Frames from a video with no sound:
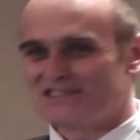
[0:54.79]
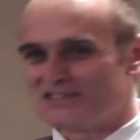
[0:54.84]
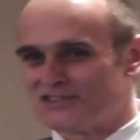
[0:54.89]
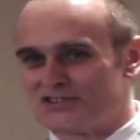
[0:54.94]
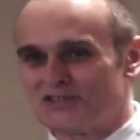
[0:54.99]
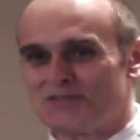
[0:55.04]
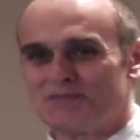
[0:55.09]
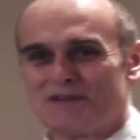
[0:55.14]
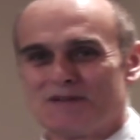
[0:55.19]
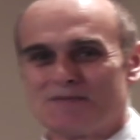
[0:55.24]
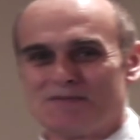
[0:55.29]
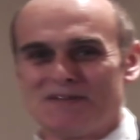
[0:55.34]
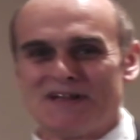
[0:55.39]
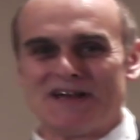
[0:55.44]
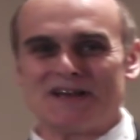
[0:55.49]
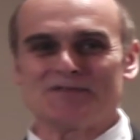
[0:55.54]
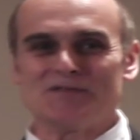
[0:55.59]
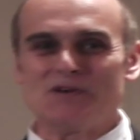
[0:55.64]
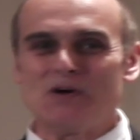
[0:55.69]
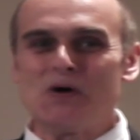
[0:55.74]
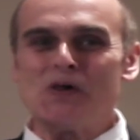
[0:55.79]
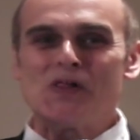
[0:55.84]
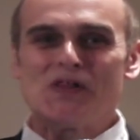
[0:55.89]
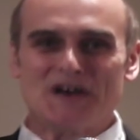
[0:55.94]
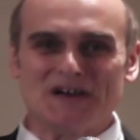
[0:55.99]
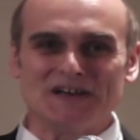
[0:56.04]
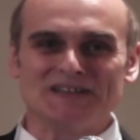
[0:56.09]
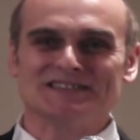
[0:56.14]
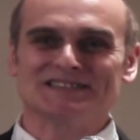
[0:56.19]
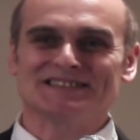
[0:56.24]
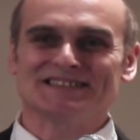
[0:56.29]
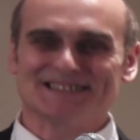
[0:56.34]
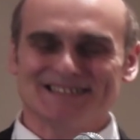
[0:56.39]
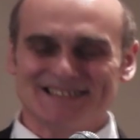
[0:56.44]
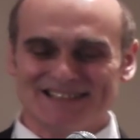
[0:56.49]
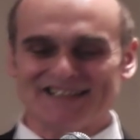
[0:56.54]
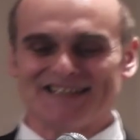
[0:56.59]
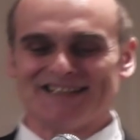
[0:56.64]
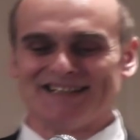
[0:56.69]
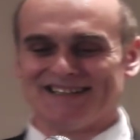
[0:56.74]
Two people out of all those.
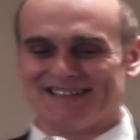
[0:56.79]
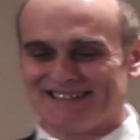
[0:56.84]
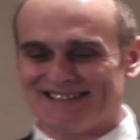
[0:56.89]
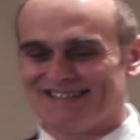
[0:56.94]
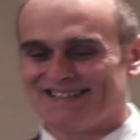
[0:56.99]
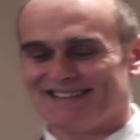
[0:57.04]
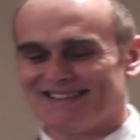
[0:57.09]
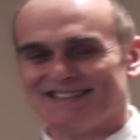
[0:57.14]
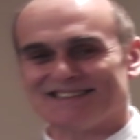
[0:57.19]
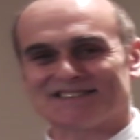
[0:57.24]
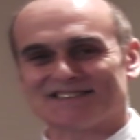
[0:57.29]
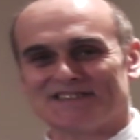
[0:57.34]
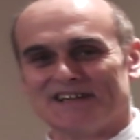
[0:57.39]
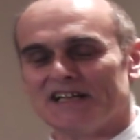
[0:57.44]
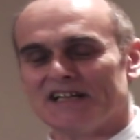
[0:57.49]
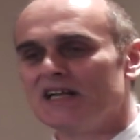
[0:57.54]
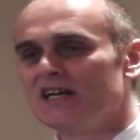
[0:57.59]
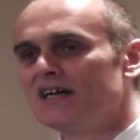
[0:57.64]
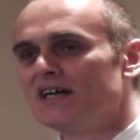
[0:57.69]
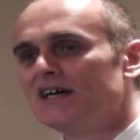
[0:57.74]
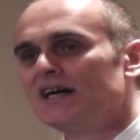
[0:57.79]
Okay, that's great.